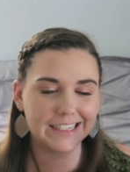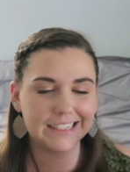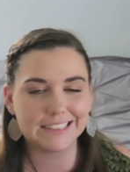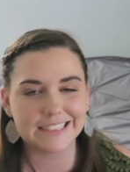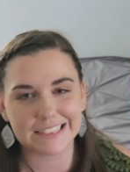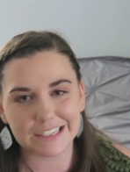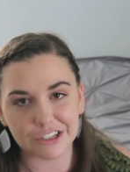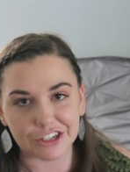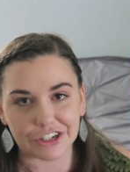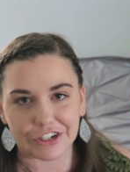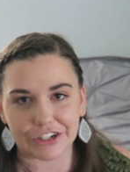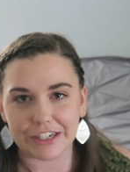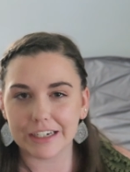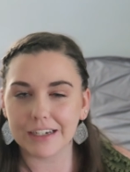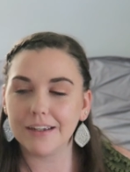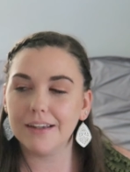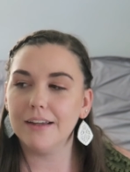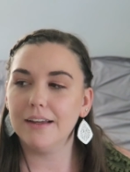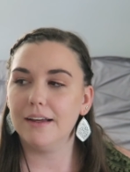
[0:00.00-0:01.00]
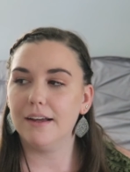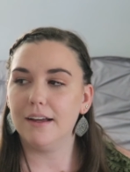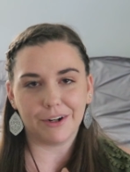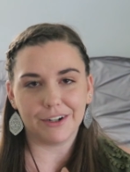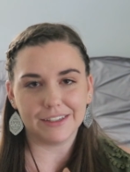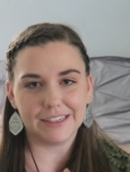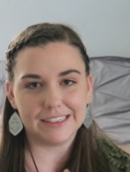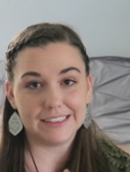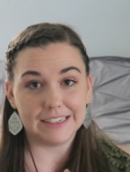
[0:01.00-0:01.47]
He's still learning.
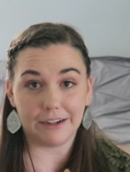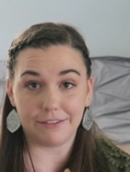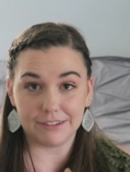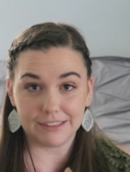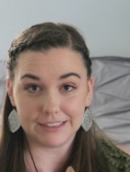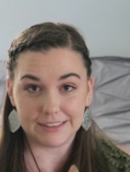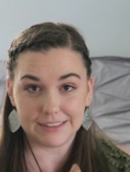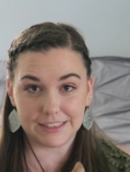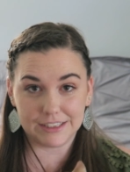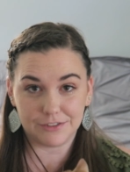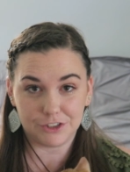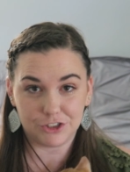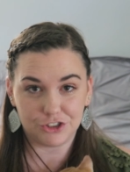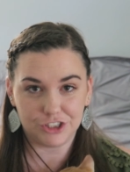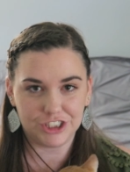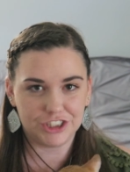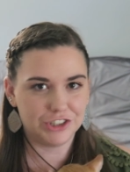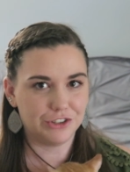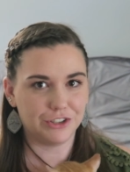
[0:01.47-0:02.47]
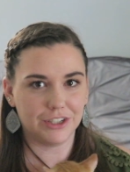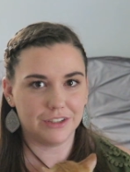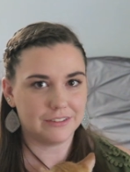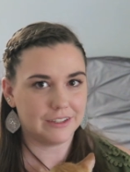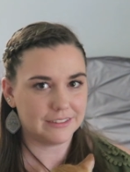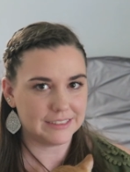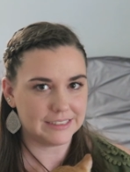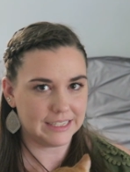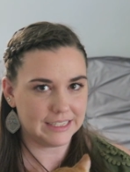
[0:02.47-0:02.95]
Marley definitely sits for treats. You don't even
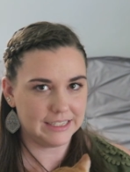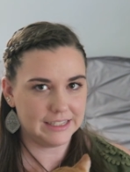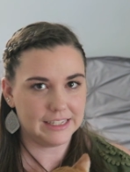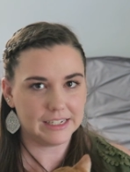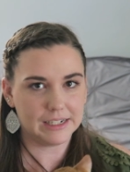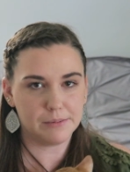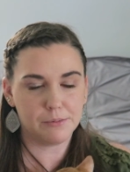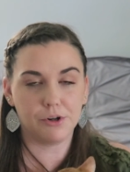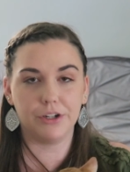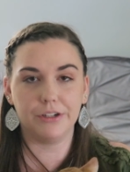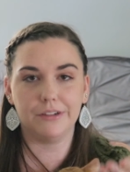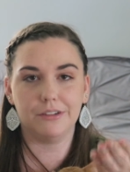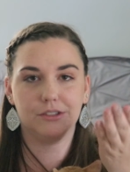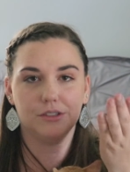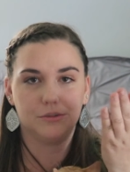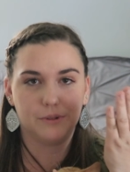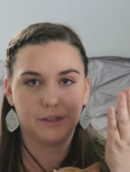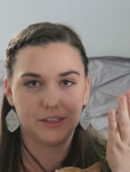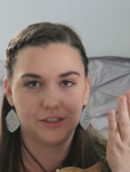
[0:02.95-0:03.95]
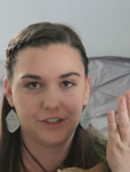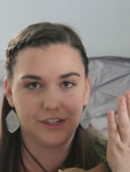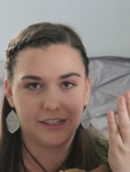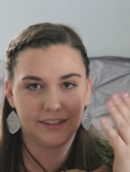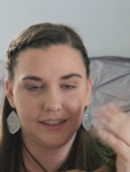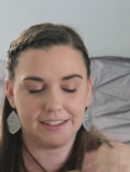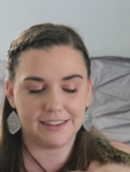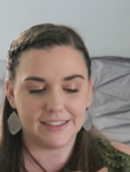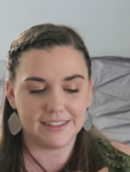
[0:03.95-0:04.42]
have to say anything anymore. You just raise your
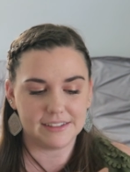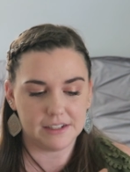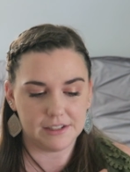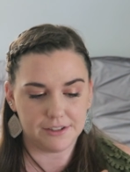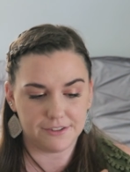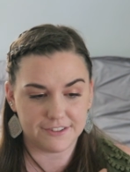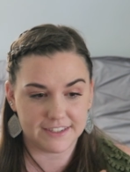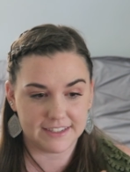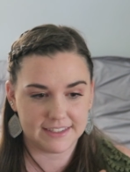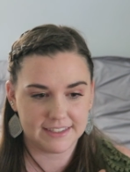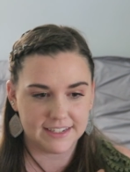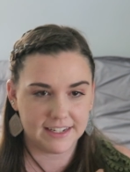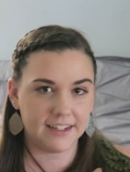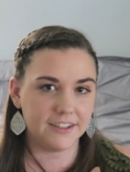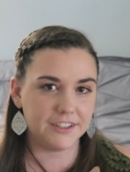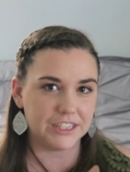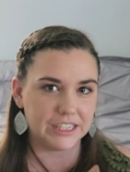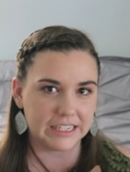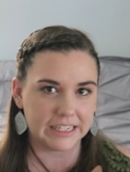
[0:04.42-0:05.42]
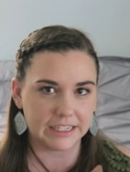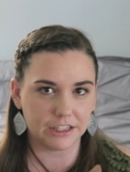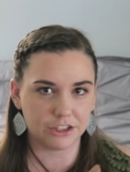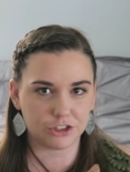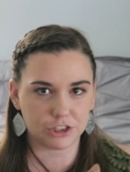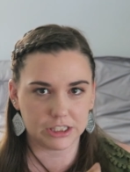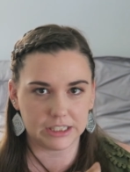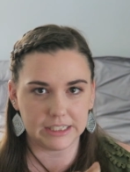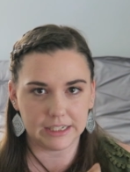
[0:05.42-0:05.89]
hand like this. He knows to sit and you can get a
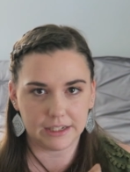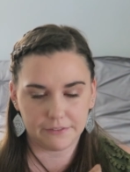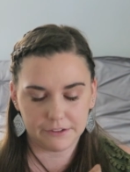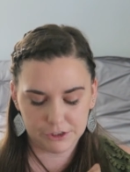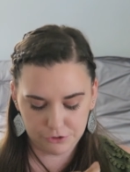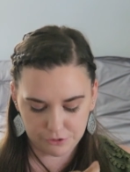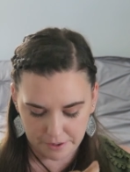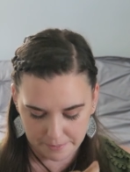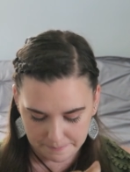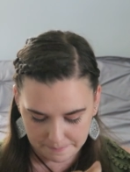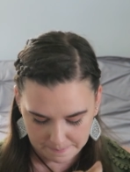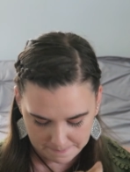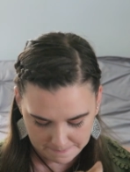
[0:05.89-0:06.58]
treat and give it to him.